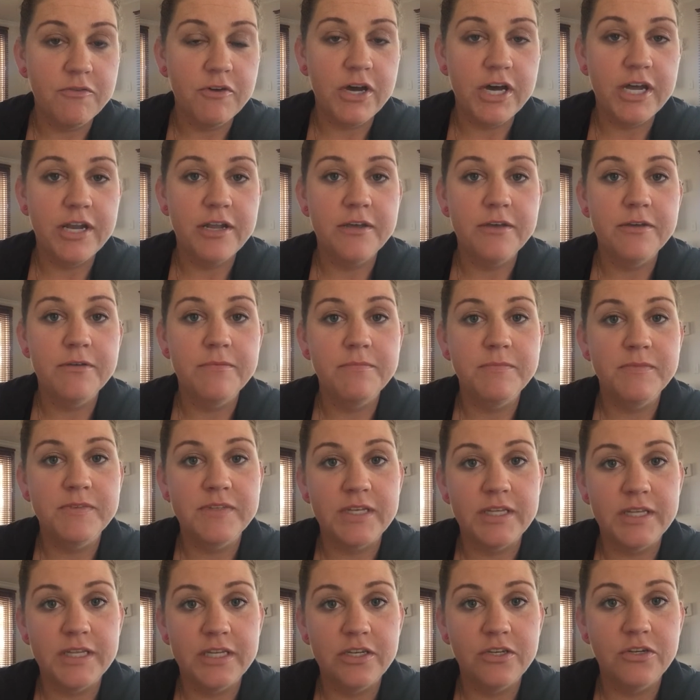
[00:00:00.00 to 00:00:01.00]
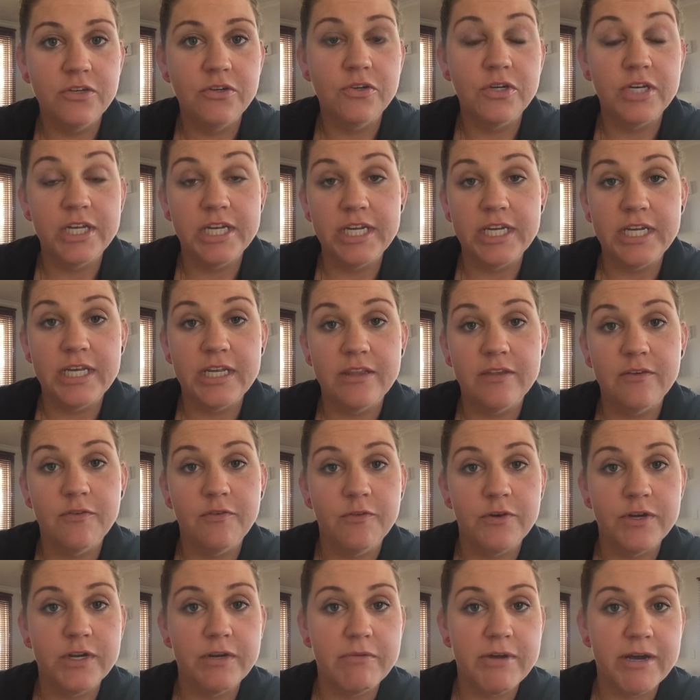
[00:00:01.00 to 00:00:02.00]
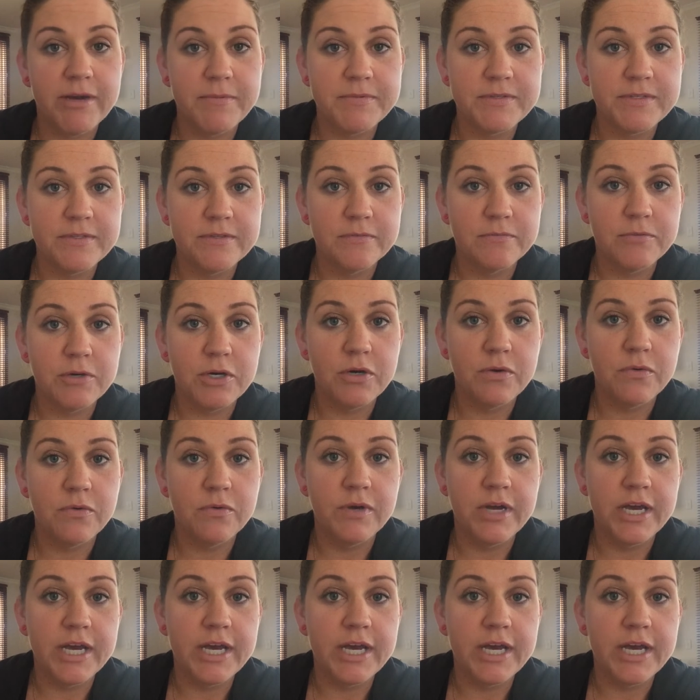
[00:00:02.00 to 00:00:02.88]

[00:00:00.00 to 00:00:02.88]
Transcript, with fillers: items and then you're going to get the free wraps as well.